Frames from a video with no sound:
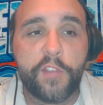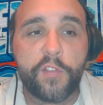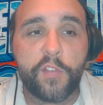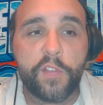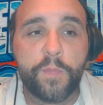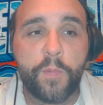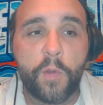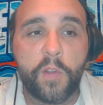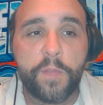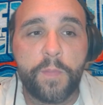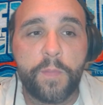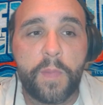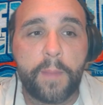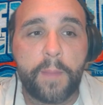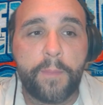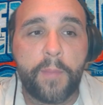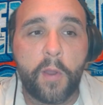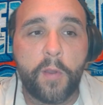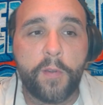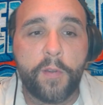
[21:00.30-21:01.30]
sports betting
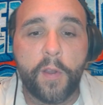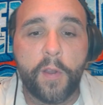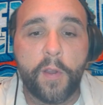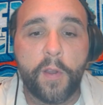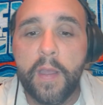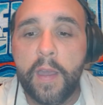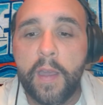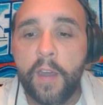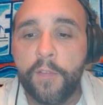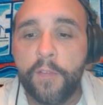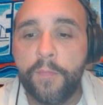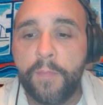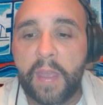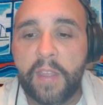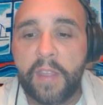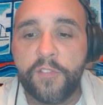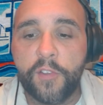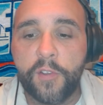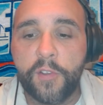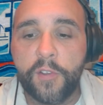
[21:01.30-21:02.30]
partner of
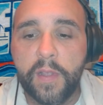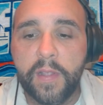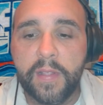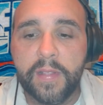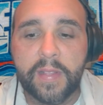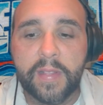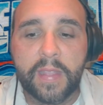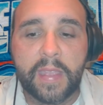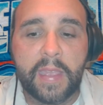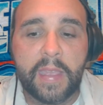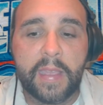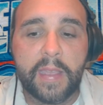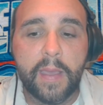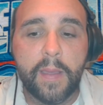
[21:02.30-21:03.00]
Major League